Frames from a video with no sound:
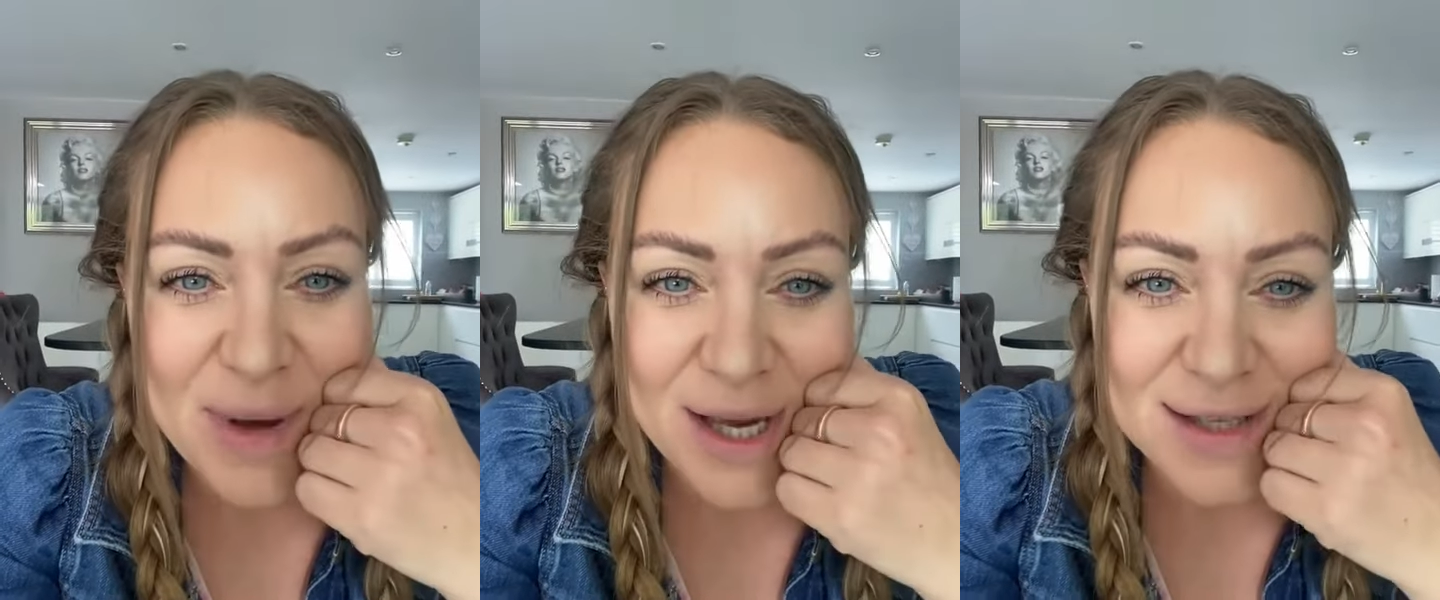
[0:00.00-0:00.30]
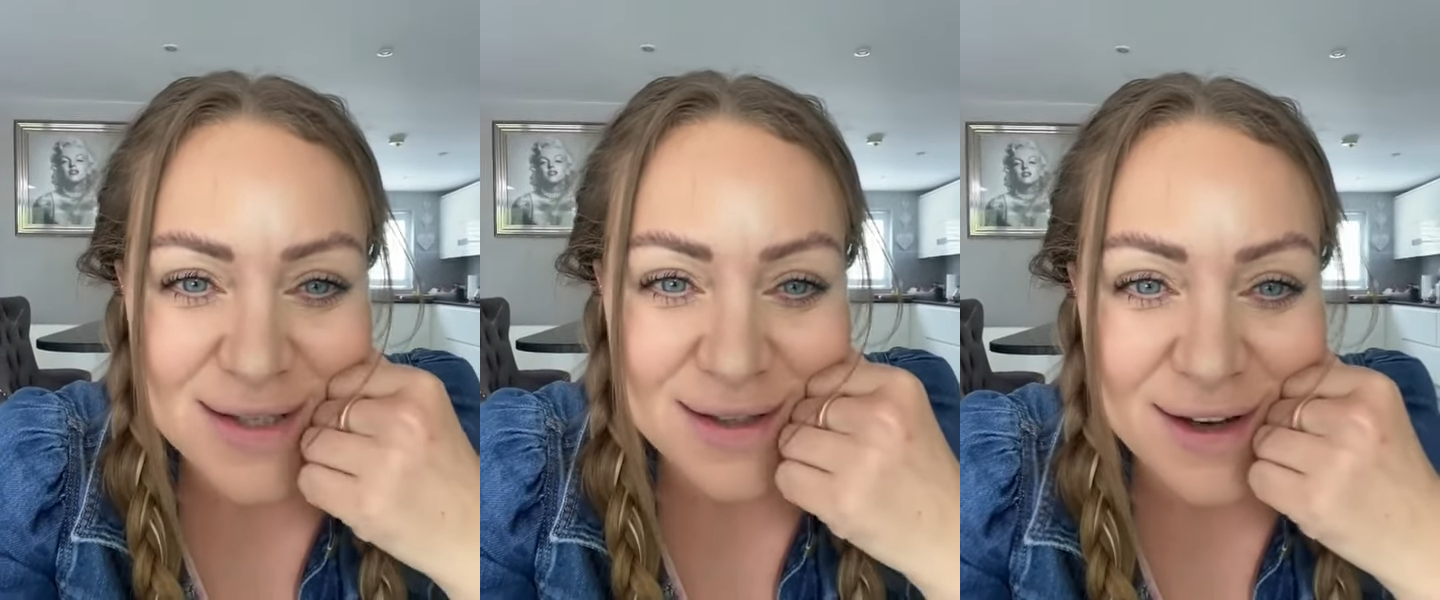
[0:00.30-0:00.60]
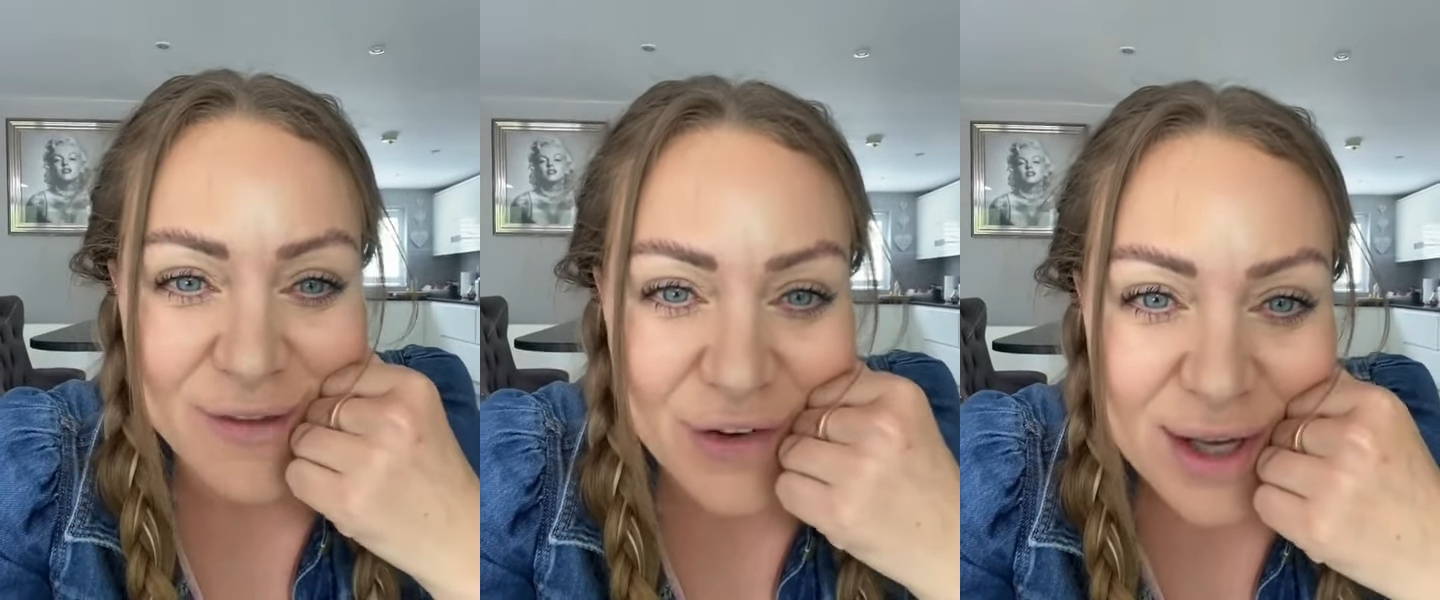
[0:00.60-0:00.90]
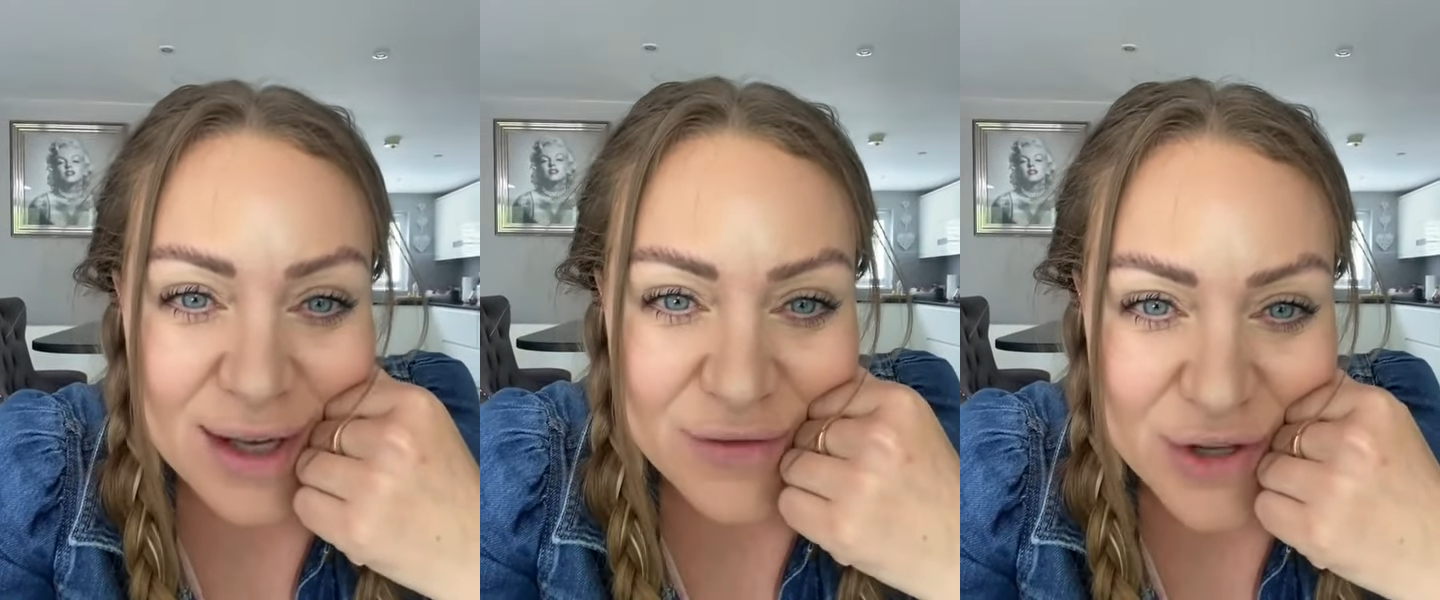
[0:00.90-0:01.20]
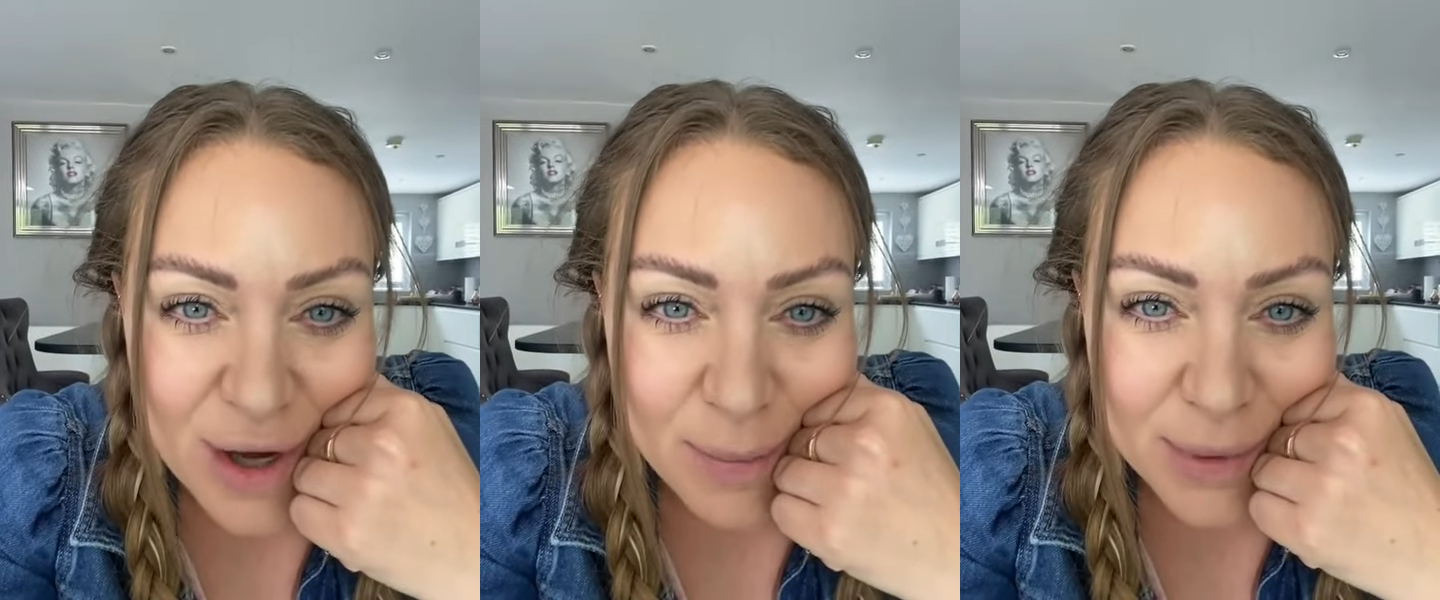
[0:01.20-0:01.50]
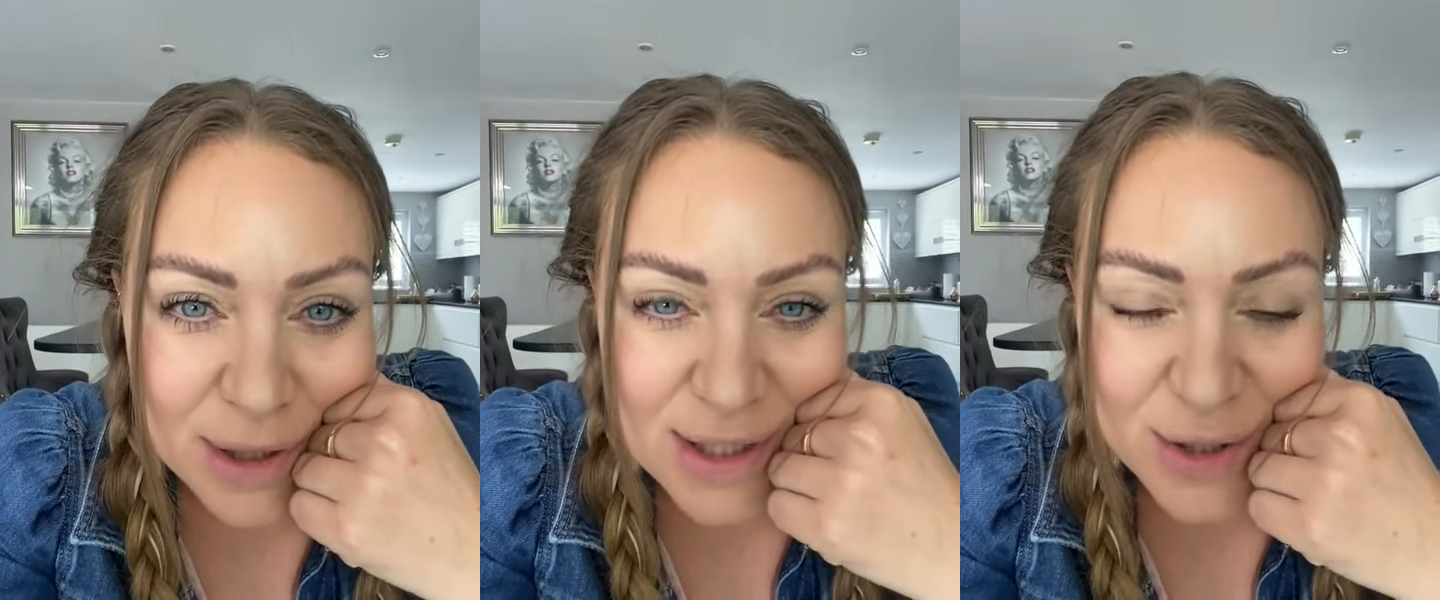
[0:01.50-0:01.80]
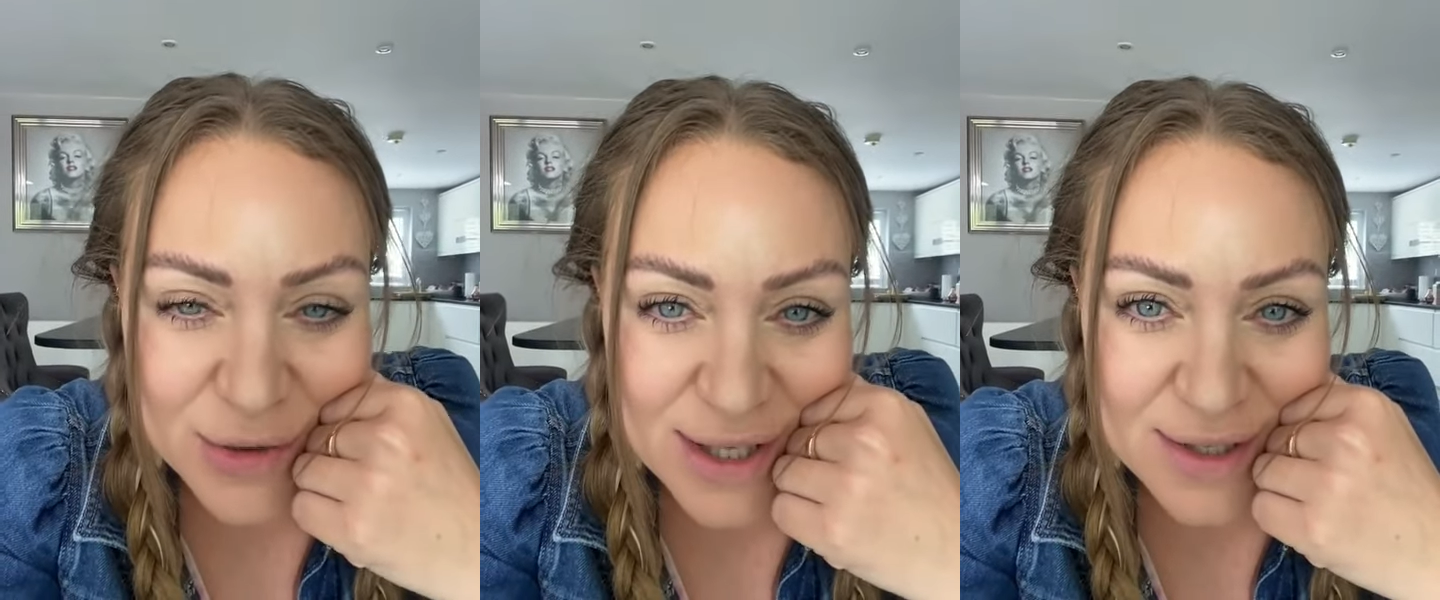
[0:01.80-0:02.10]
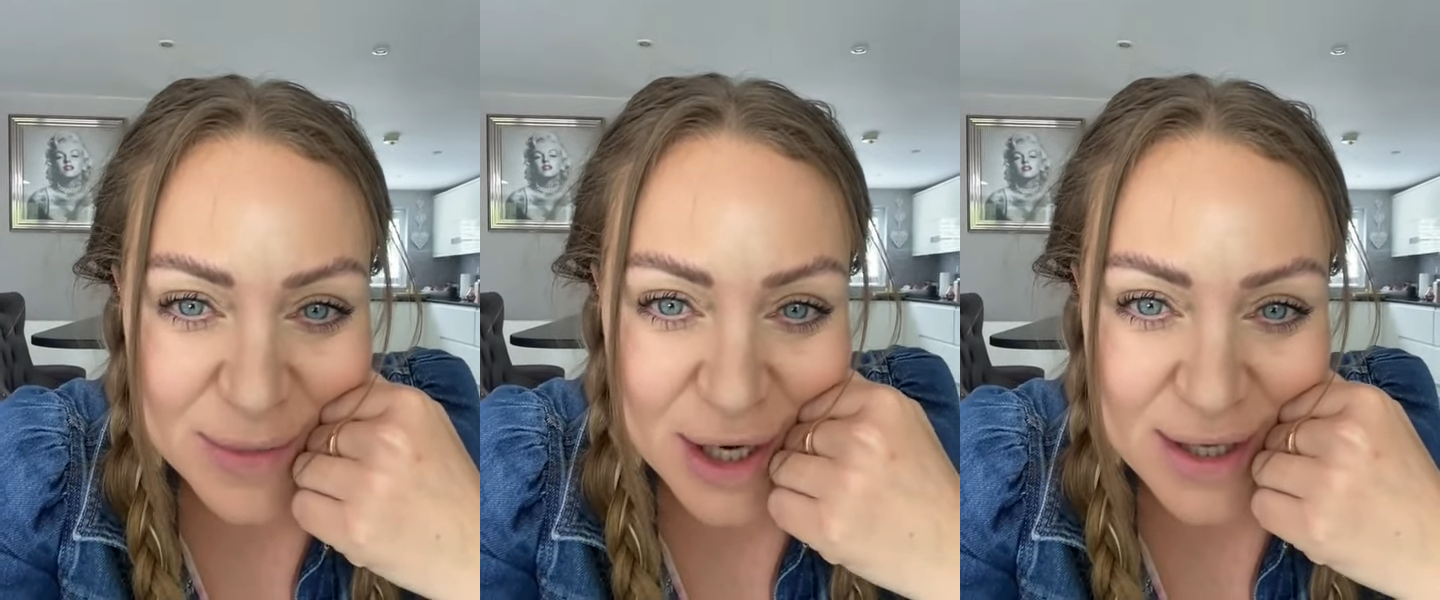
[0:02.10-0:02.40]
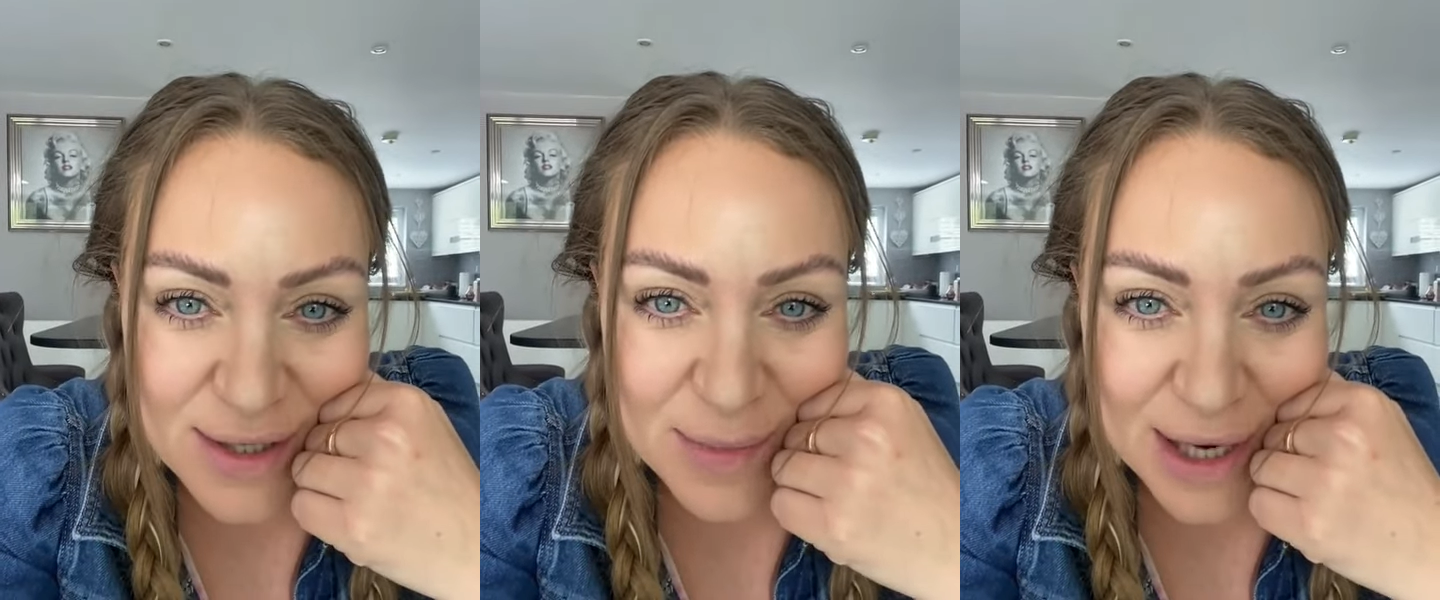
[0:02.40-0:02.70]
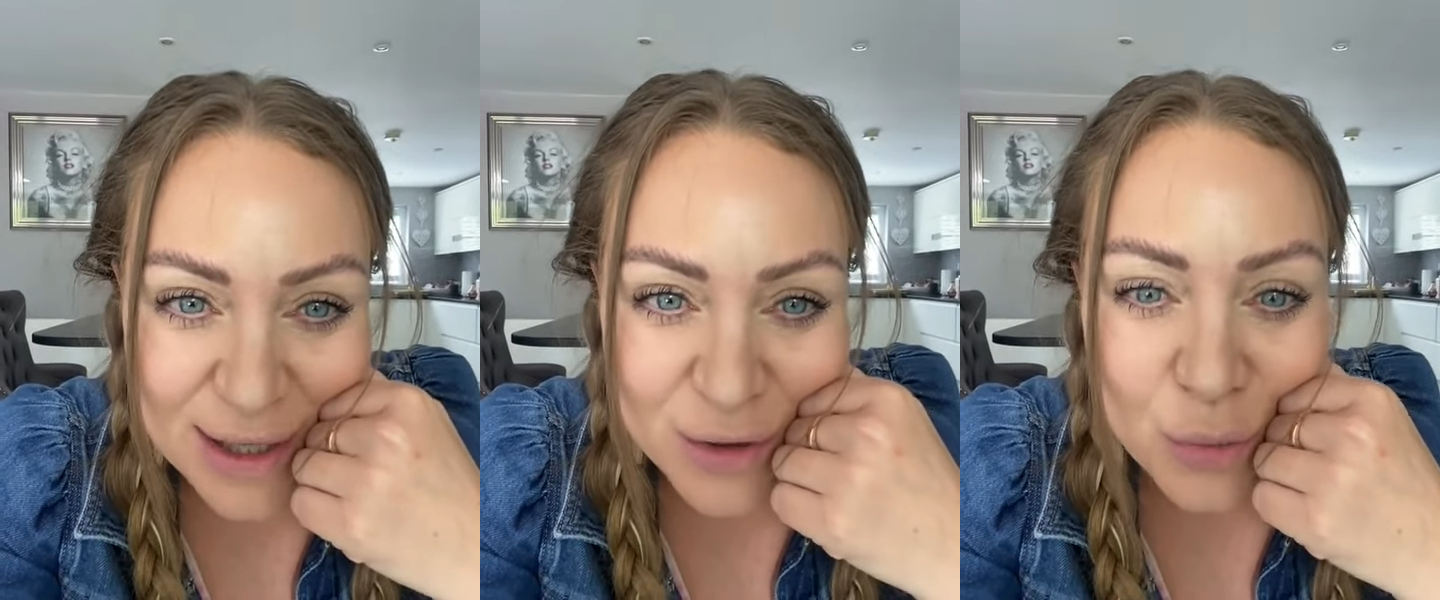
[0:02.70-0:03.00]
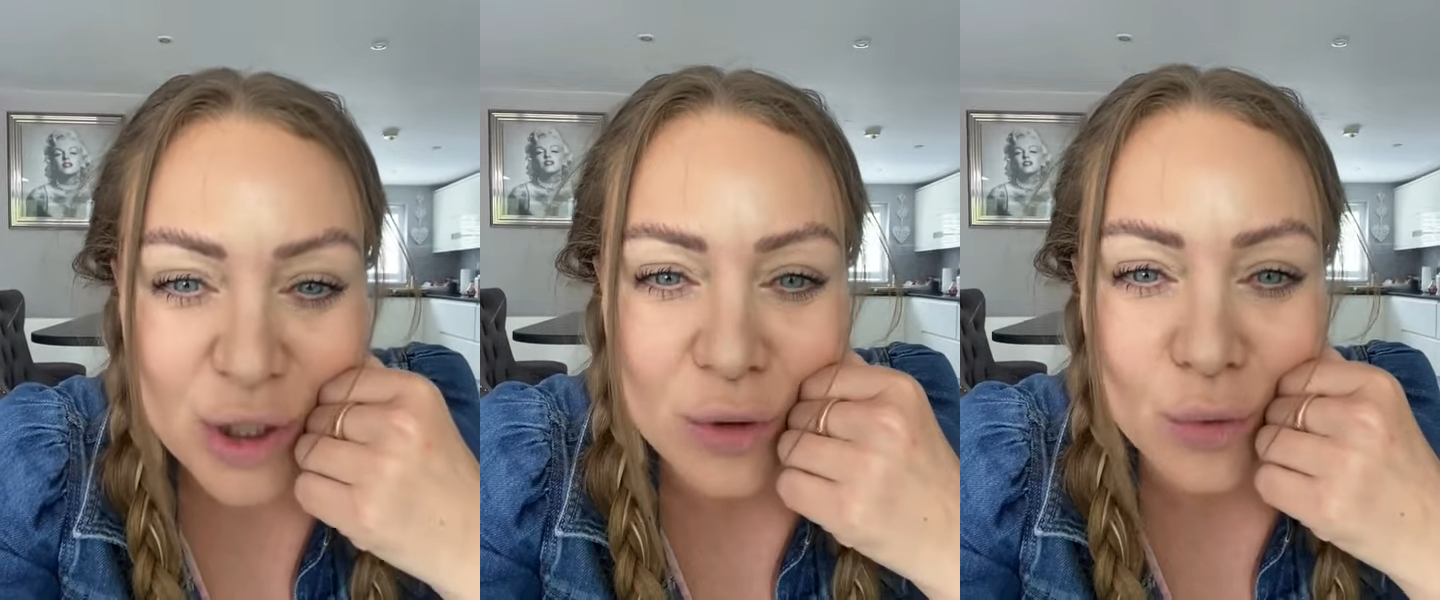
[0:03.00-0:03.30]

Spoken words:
Bex never gives up until that smile is made.